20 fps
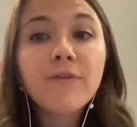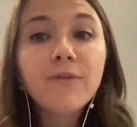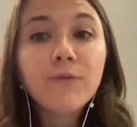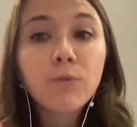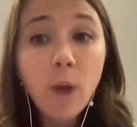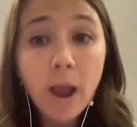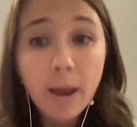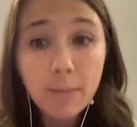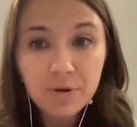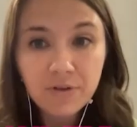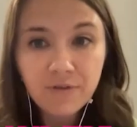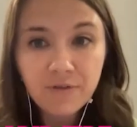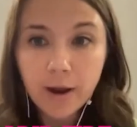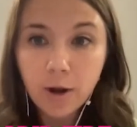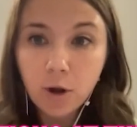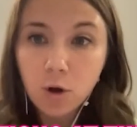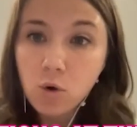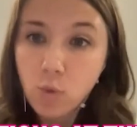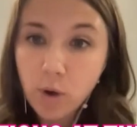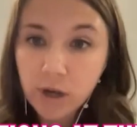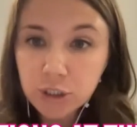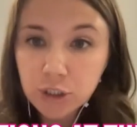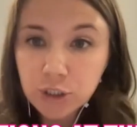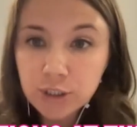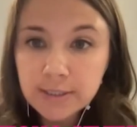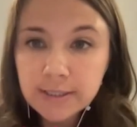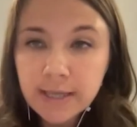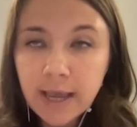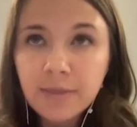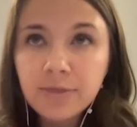rapid fire
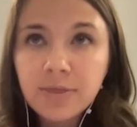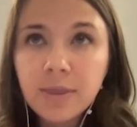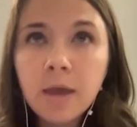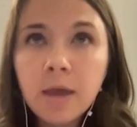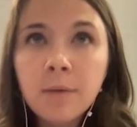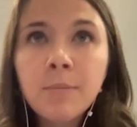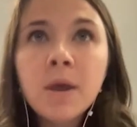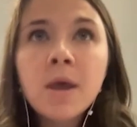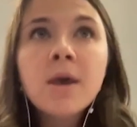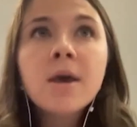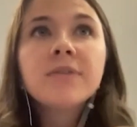questions at them.